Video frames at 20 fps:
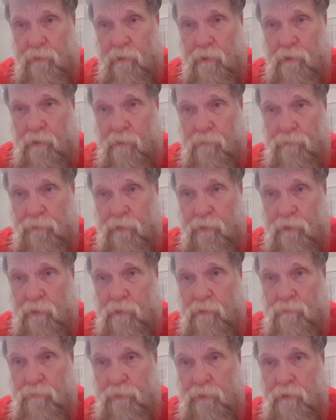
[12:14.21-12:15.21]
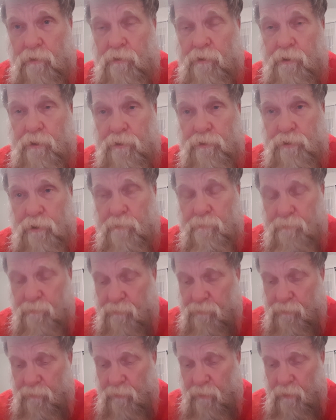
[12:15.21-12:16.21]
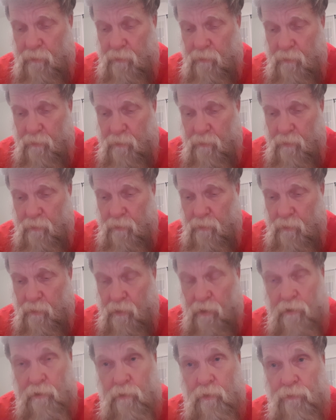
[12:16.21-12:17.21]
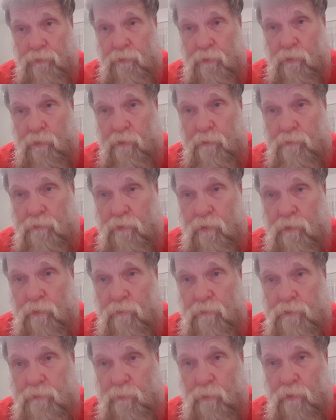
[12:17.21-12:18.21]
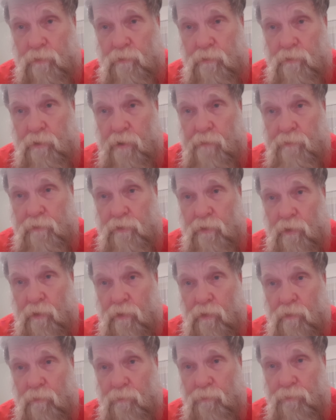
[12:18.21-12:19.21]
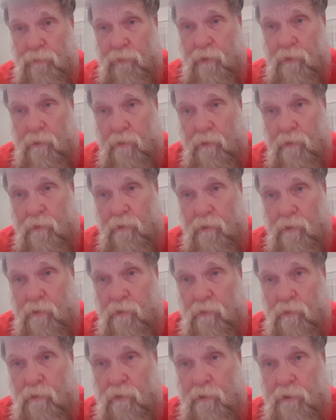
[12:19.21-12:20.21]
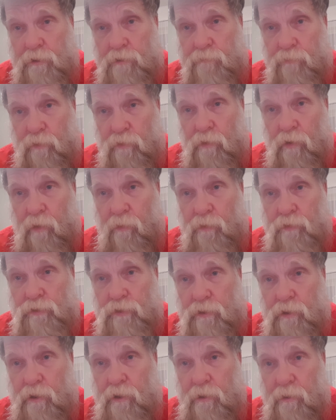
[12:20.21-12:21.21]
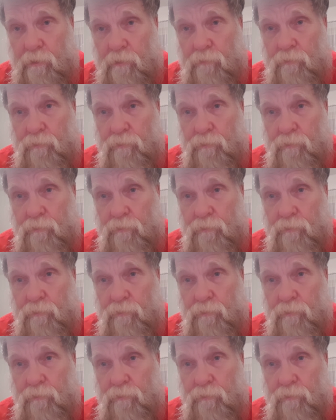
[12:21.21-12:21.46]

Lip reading: And if you're in leadership, I know what the Lord spoke to David Terrell, at least 4 hours a day.